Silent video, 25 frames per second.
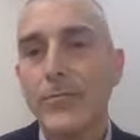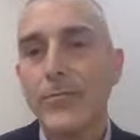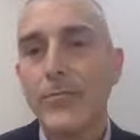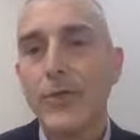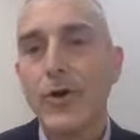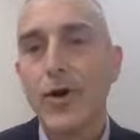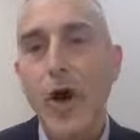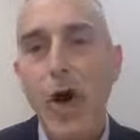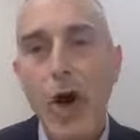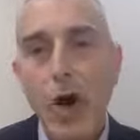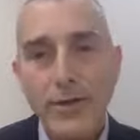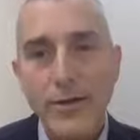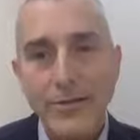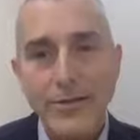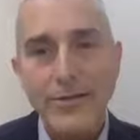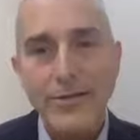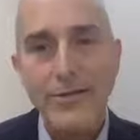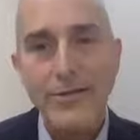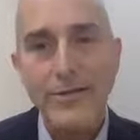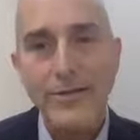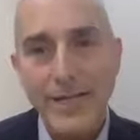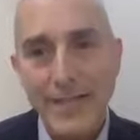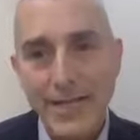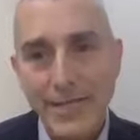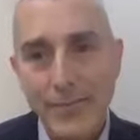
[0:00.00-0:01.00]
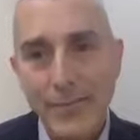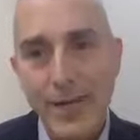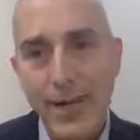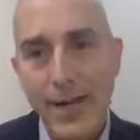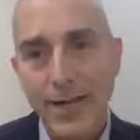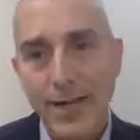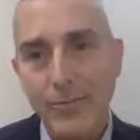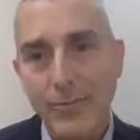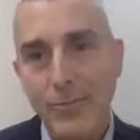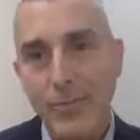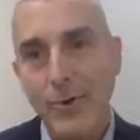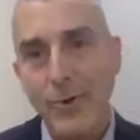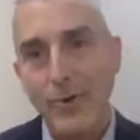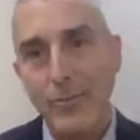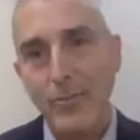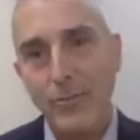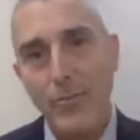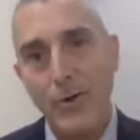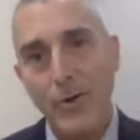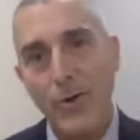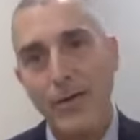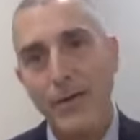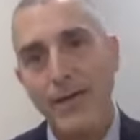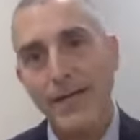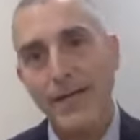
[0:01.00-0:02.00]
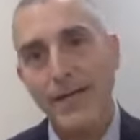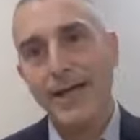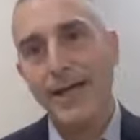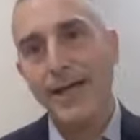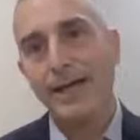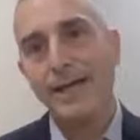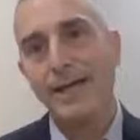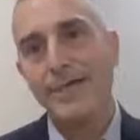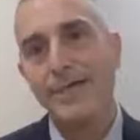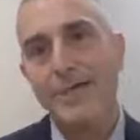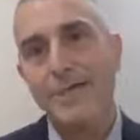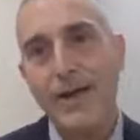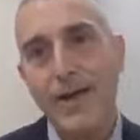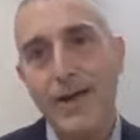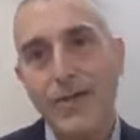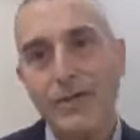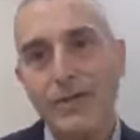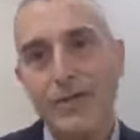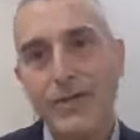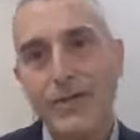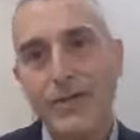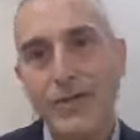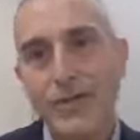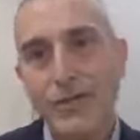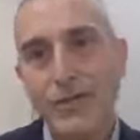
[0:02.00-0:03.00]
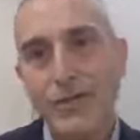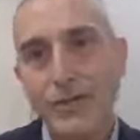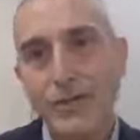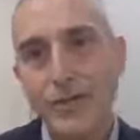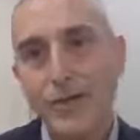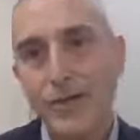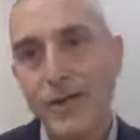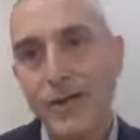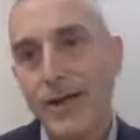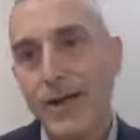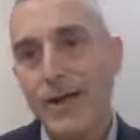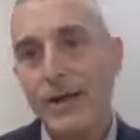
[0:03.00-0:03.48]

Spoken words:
causes of knee pain, both bony and soft tissue,